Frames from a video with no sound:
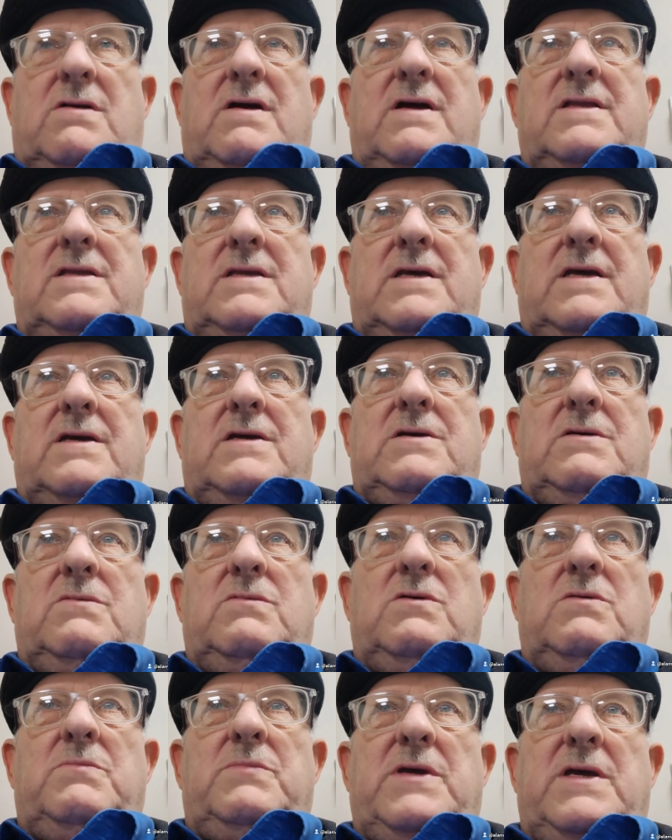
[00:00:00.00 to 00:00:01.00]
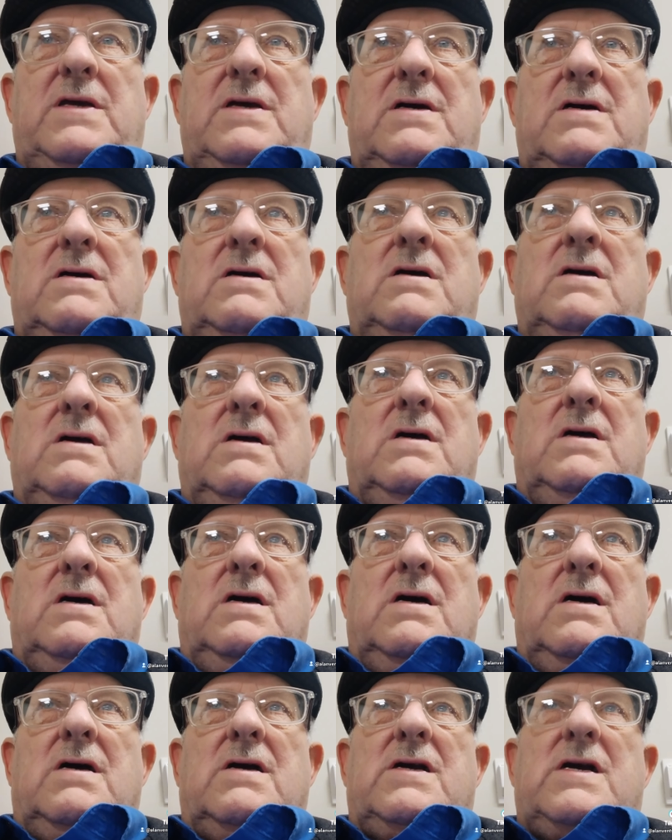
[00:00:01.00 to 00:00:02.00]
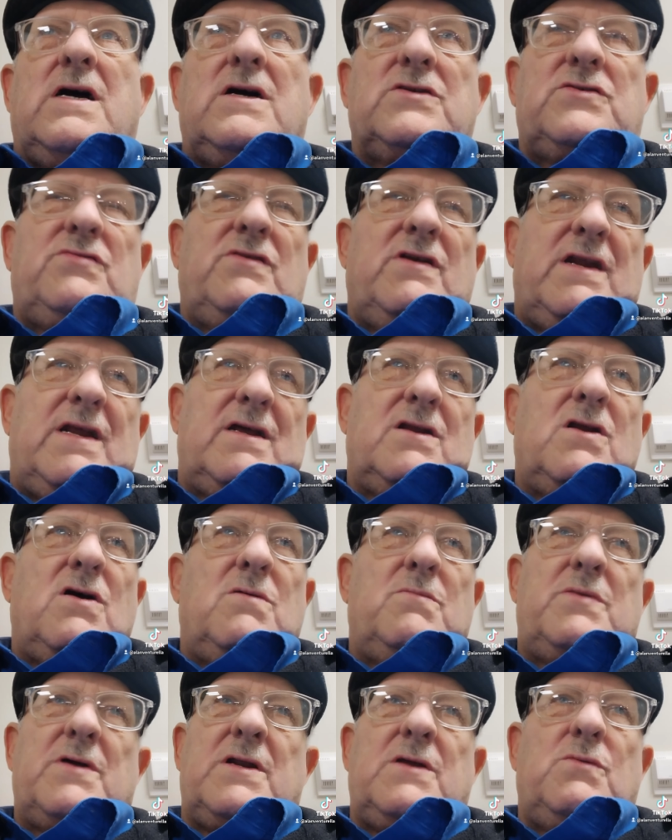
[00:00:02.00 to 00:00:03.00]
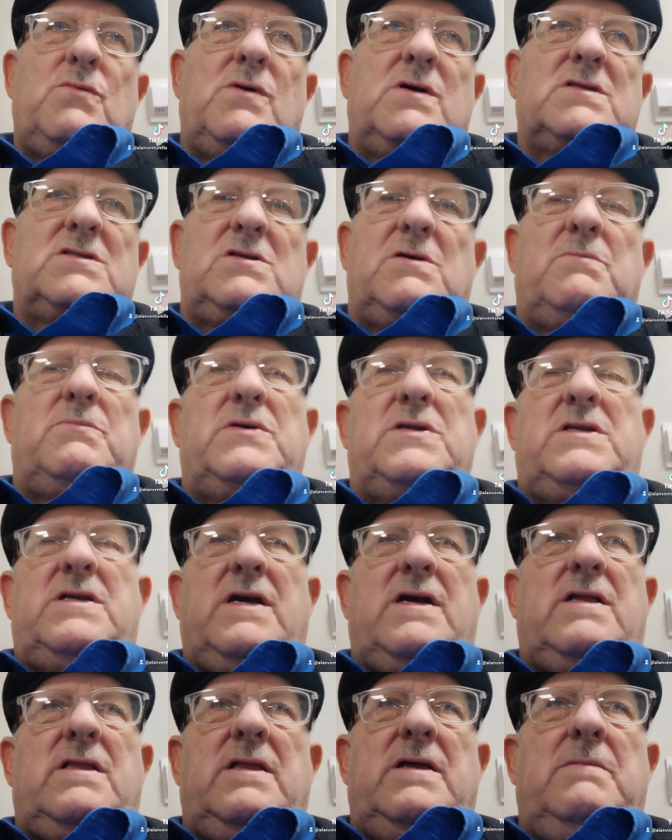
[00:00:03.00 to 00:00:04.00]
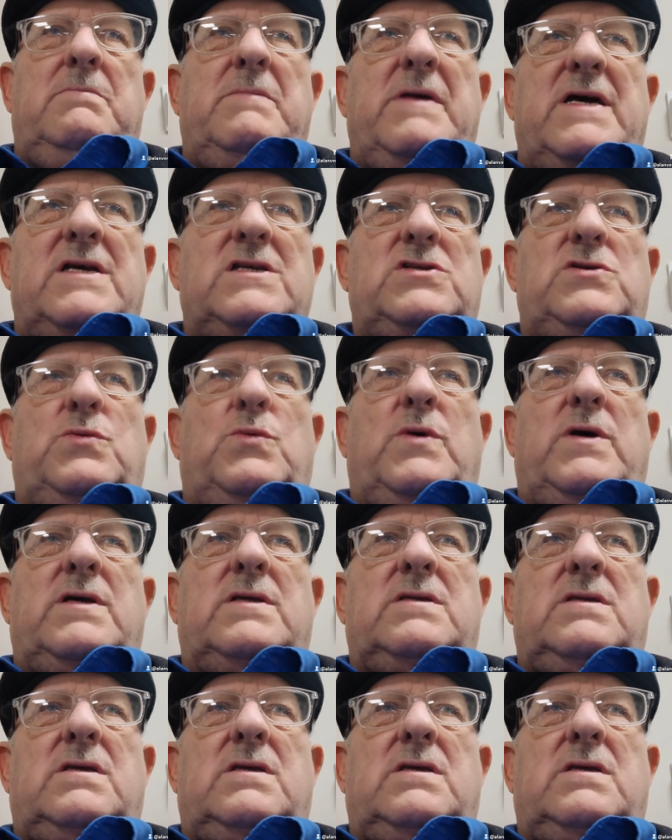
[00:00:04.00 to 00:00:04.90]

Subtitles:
I think it will be a country that nobody wants to particularly mess with